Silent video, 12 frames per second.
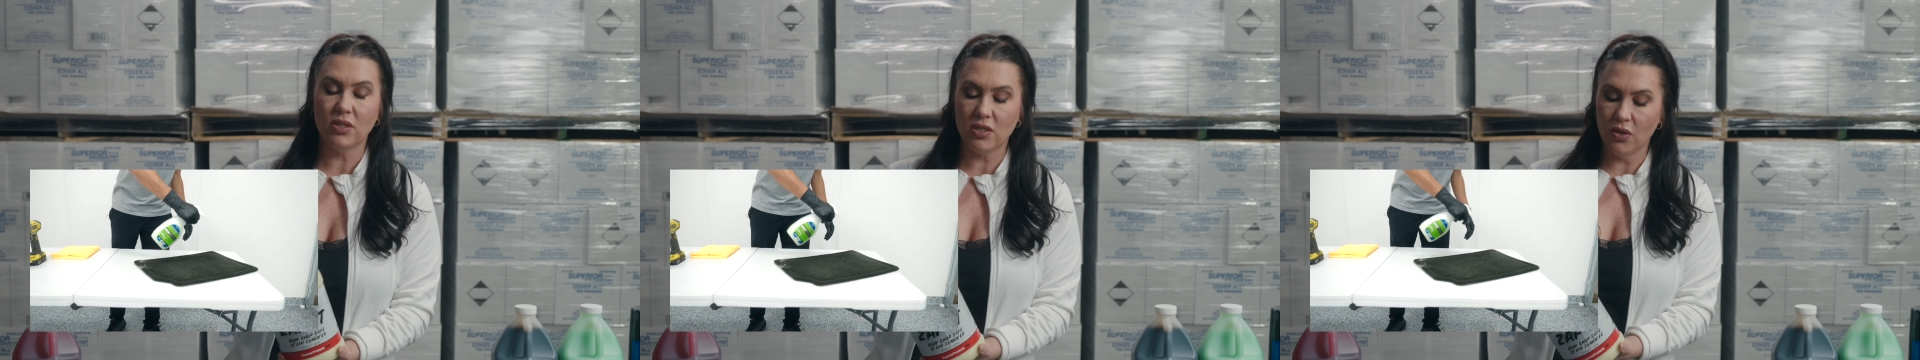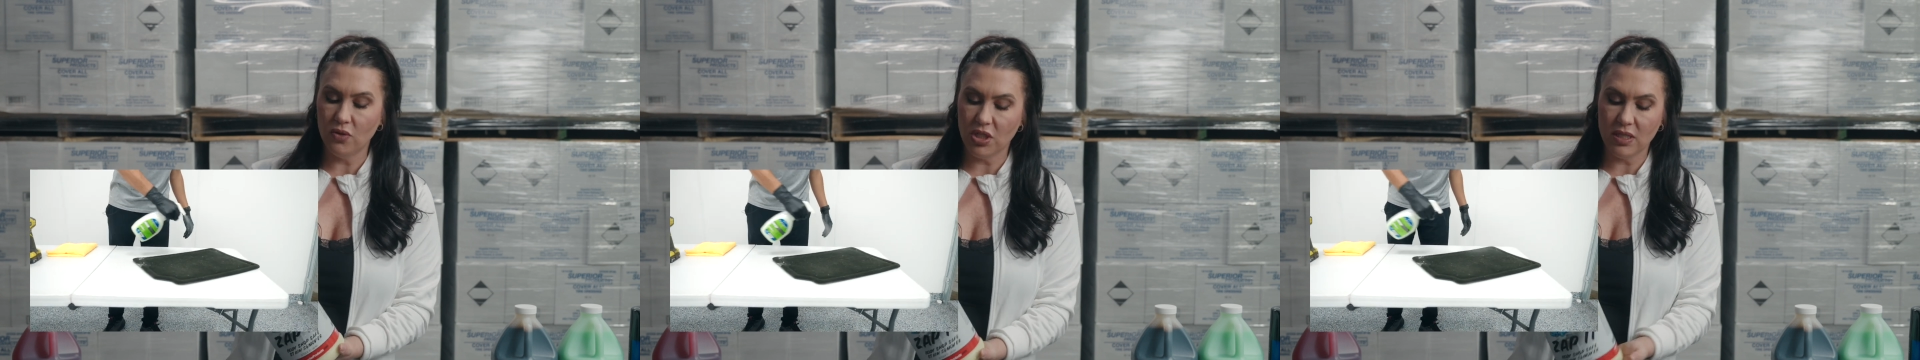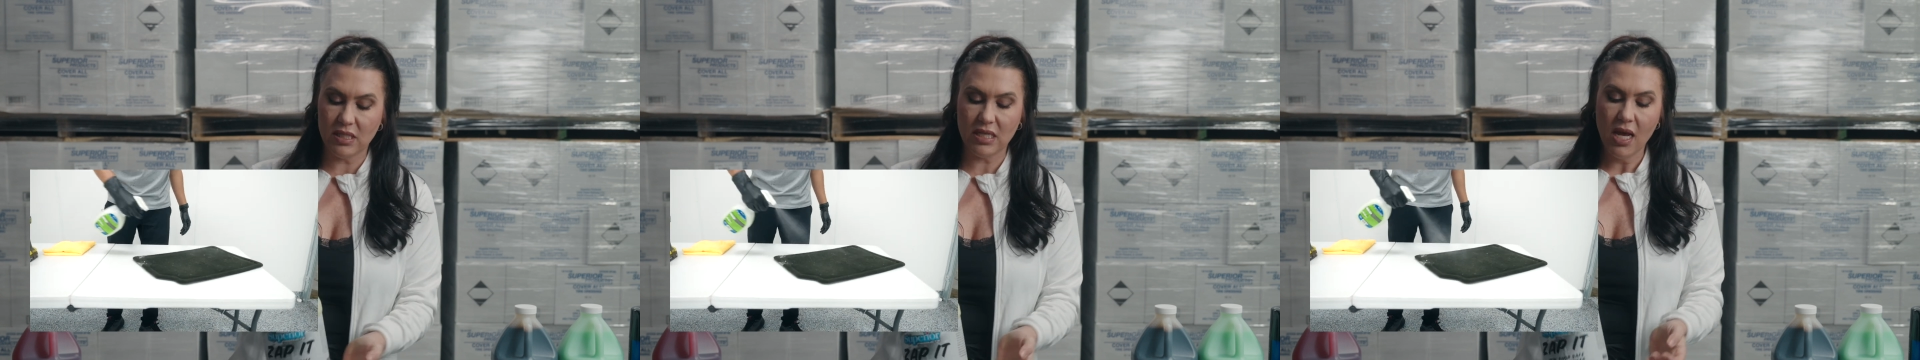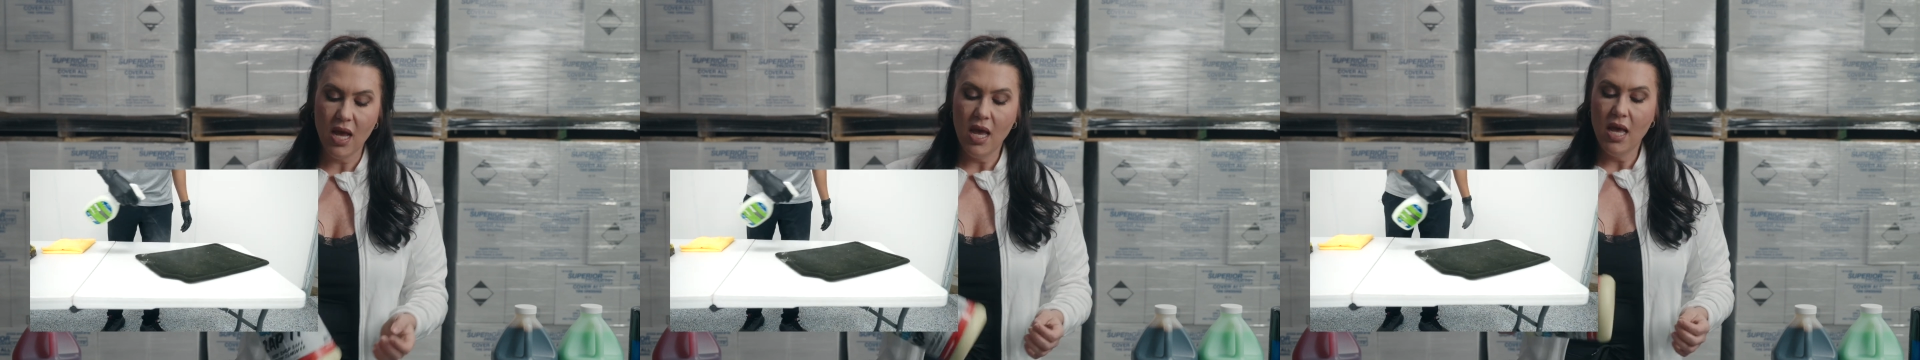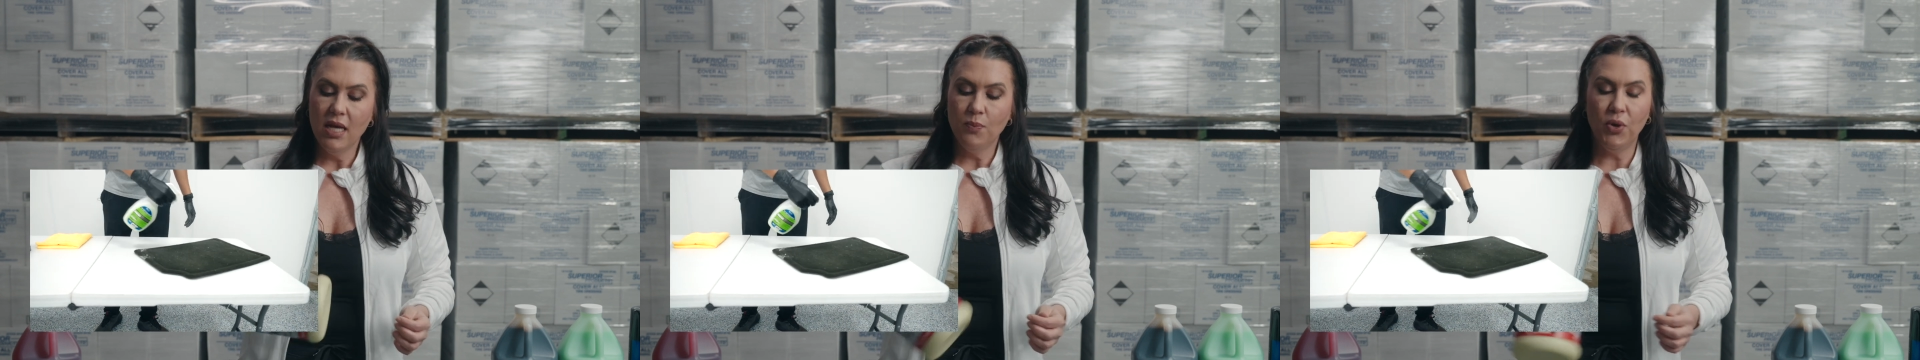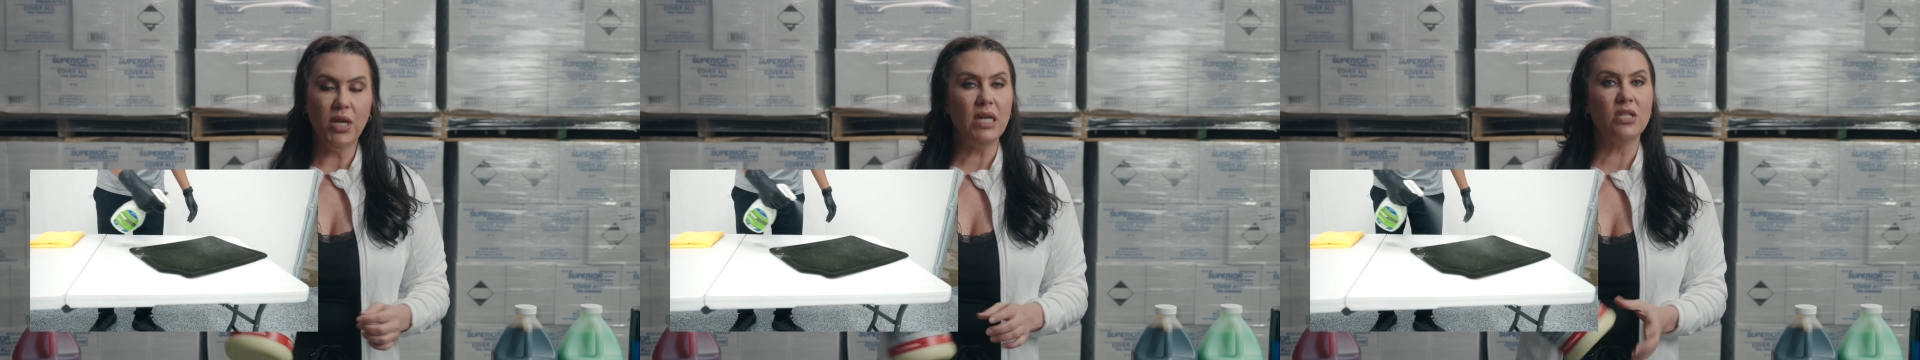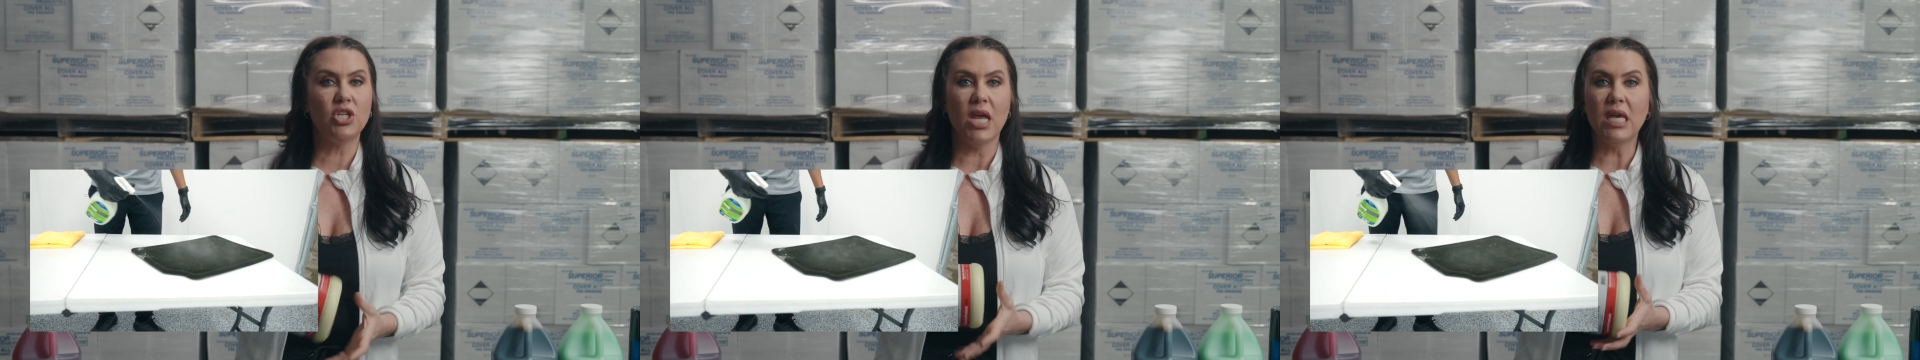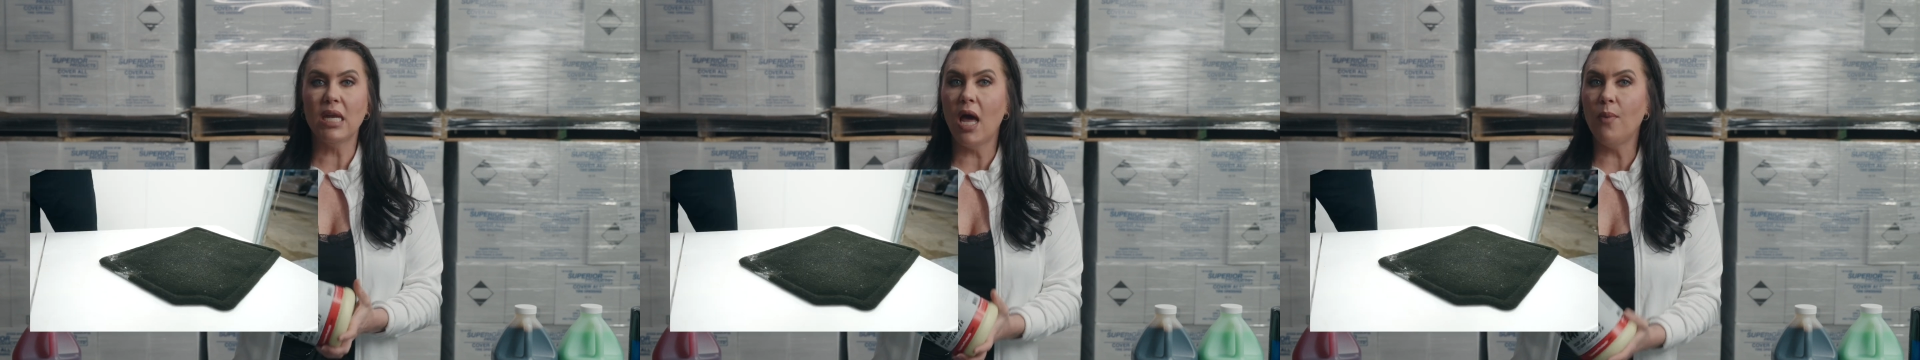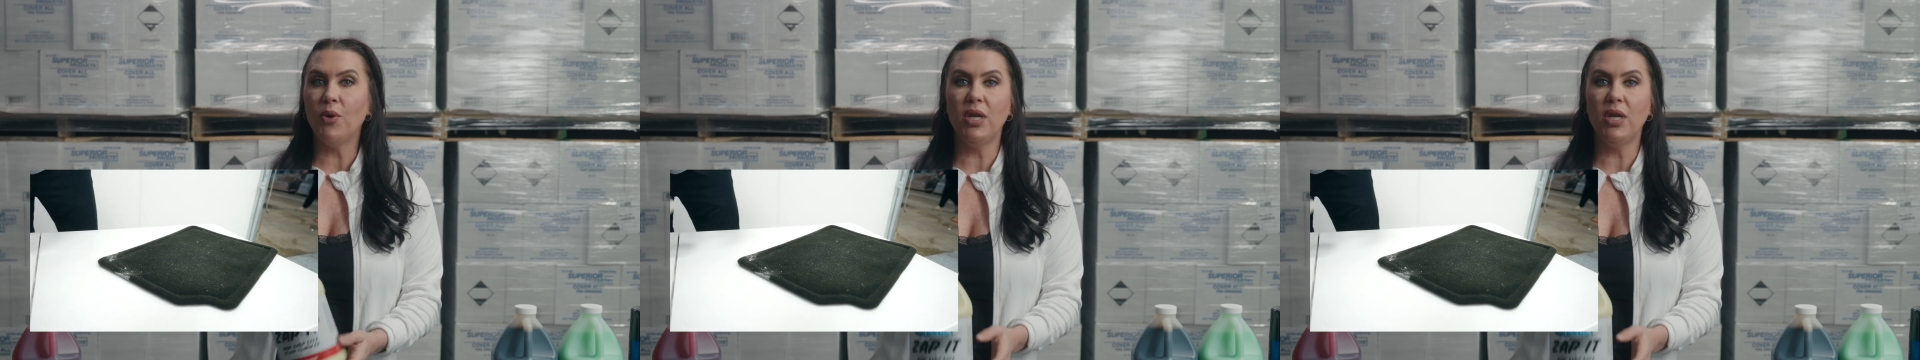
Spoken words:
So just put it, shake it up,